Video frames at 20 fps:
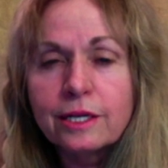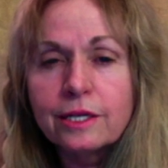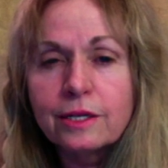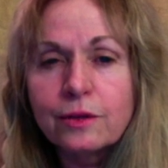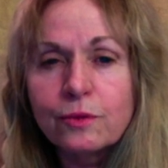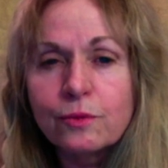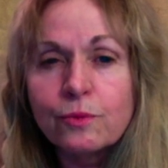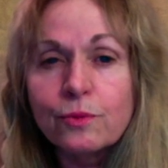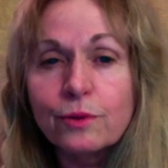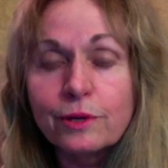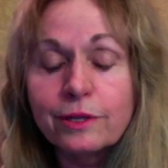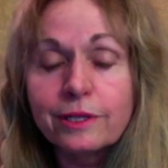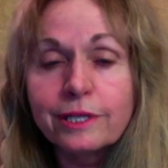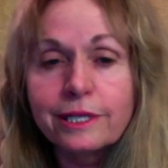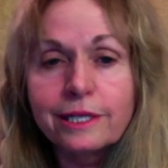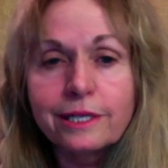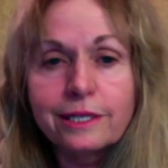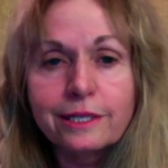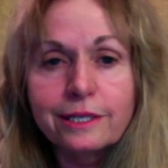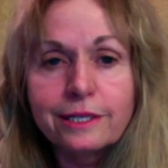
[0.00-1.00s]

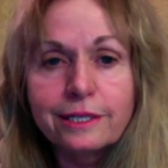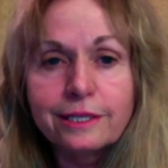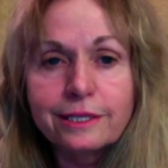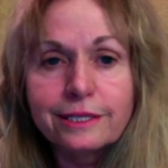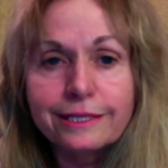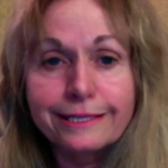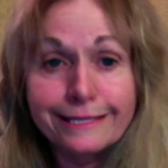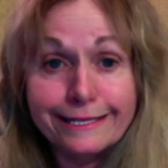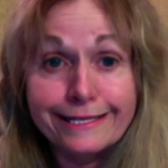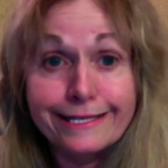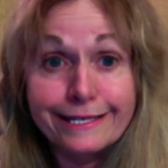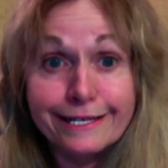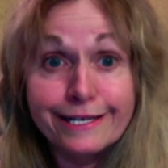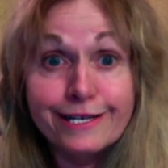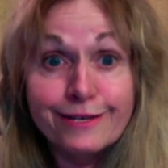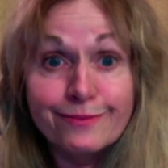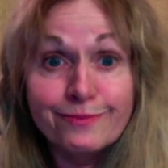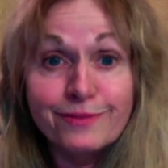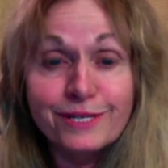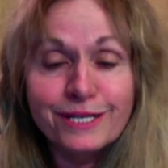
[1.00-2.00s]
really did
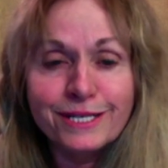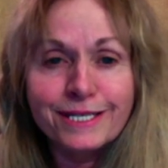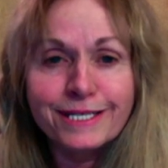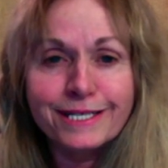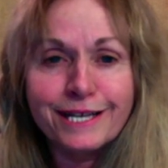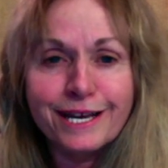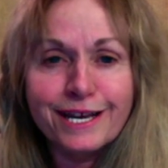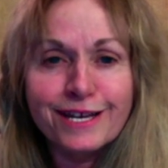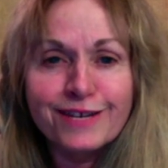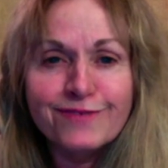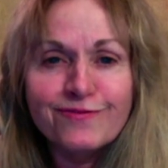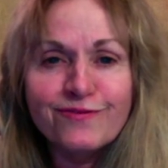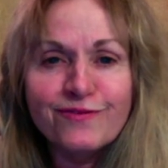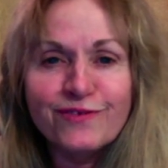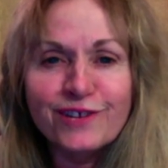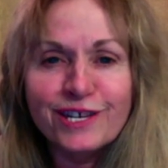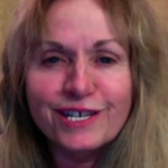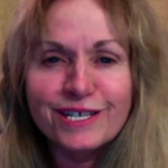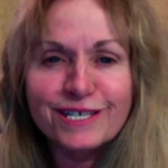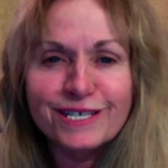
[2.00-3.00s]
keep me safe.
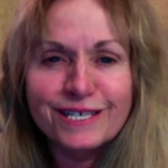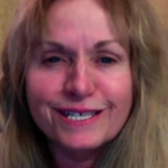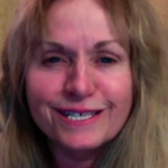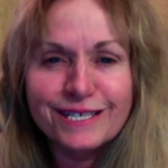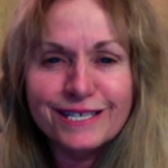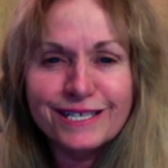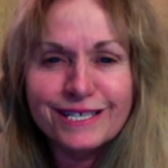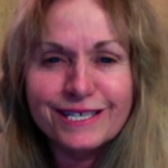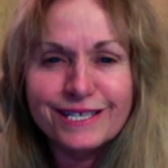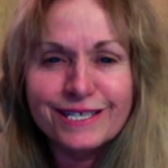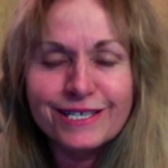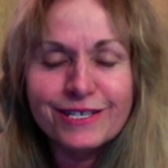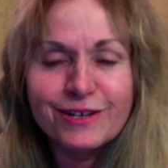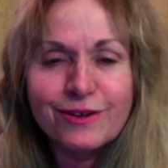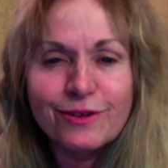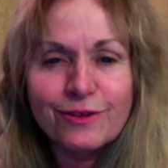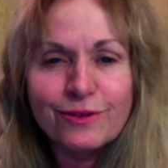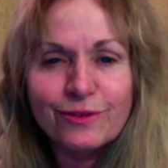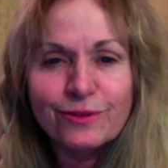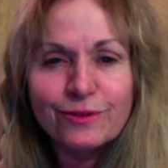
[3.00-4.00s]
And
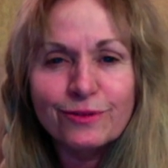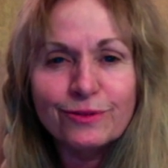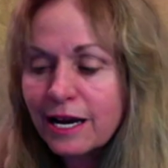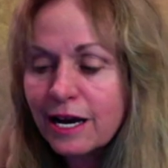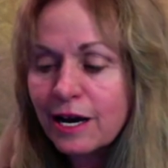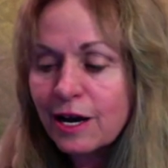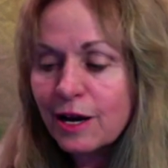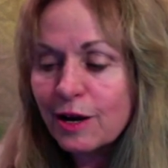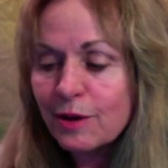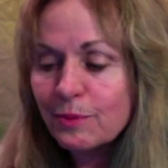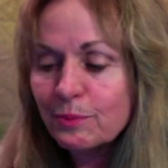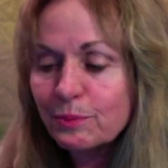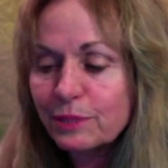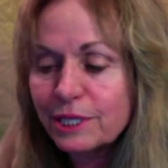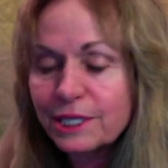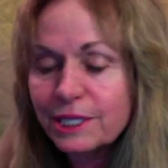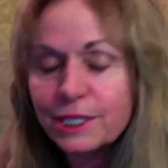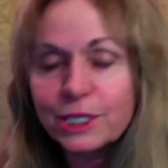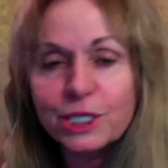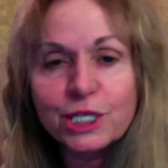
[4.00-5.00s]
so
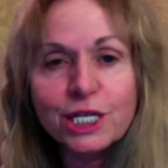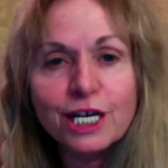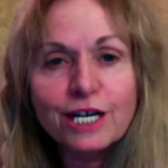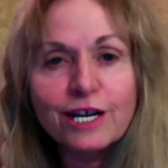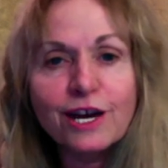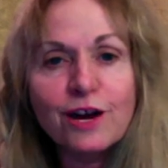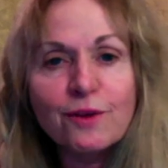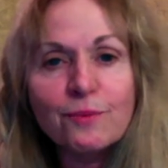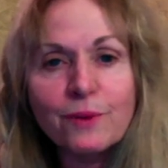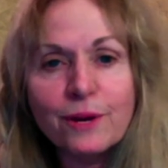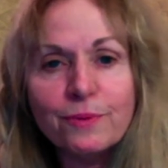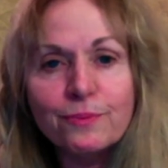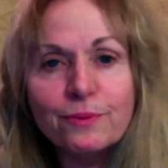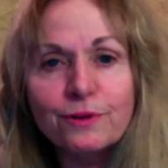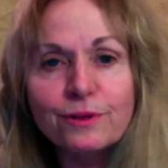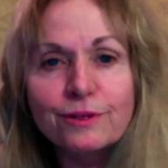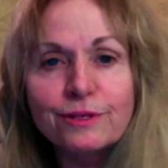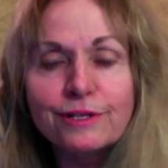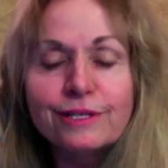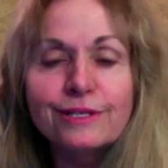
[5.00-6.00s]
please check out my
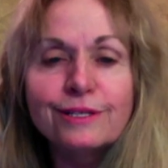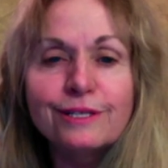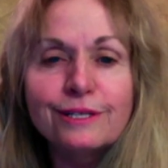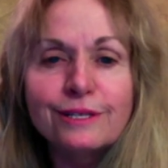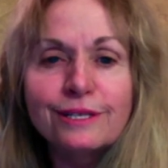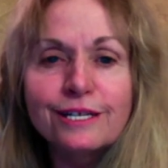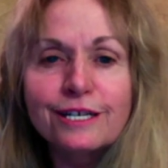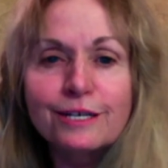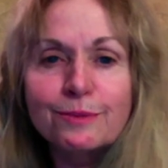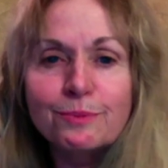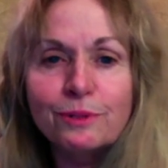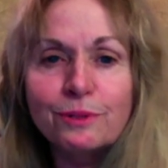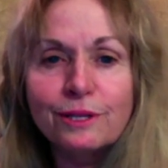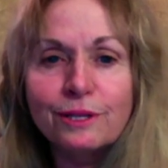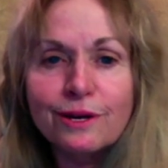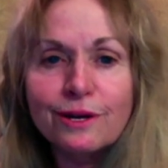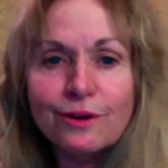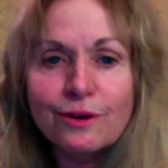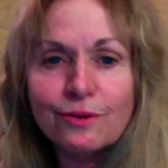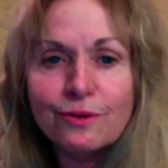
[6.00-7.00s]
book in the link
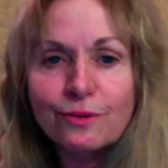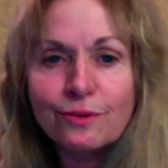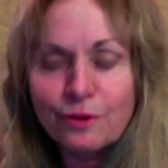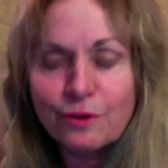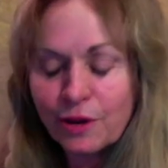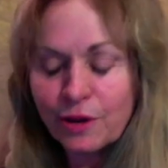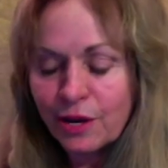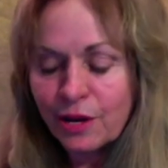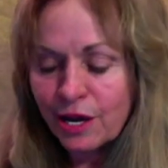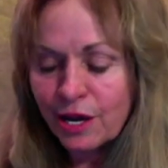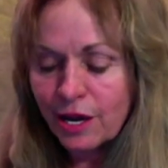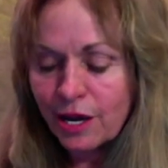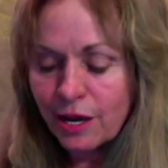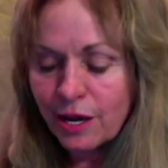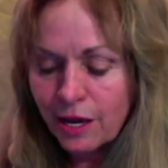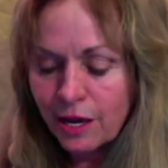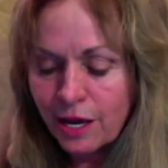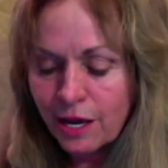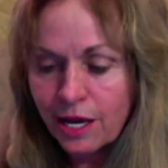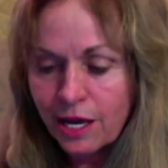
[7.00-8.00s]
below.
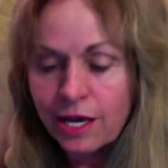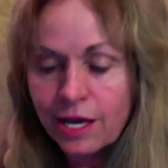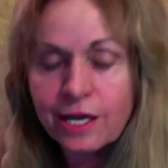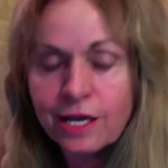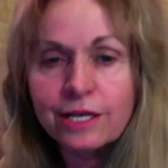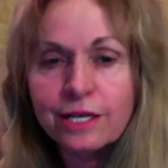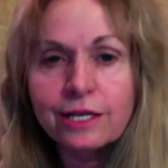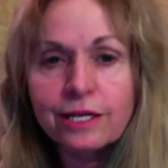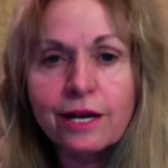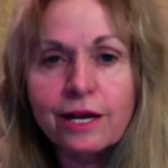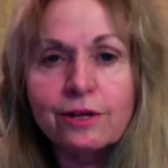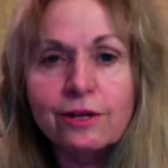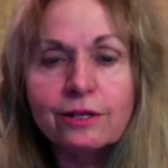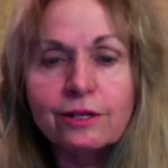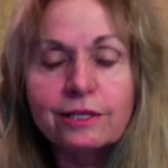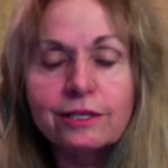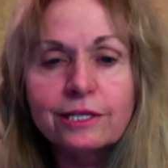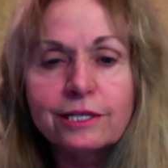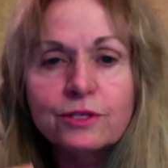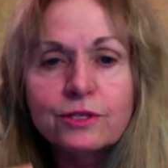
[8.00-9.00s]
And I'll
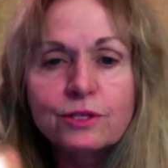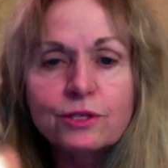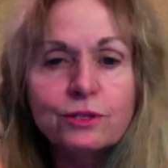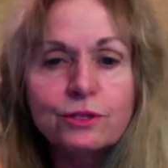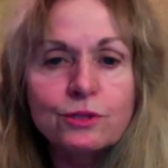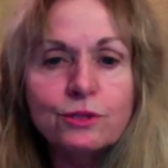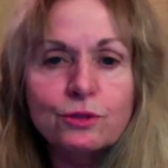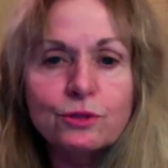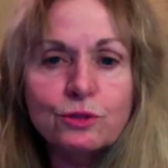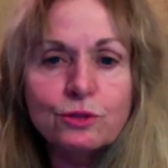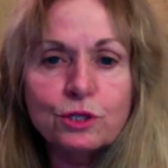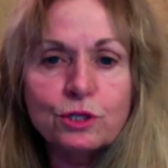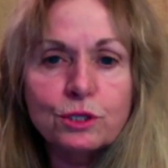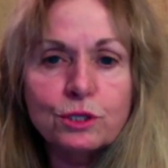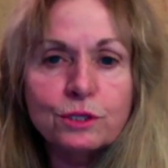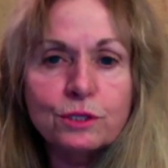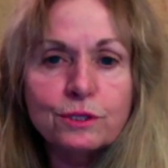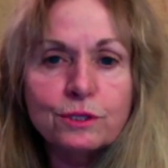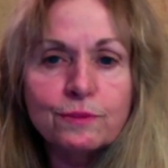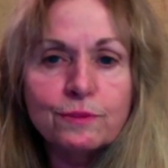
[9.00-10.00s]

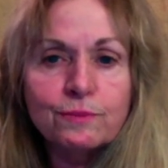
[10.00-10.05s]
introduce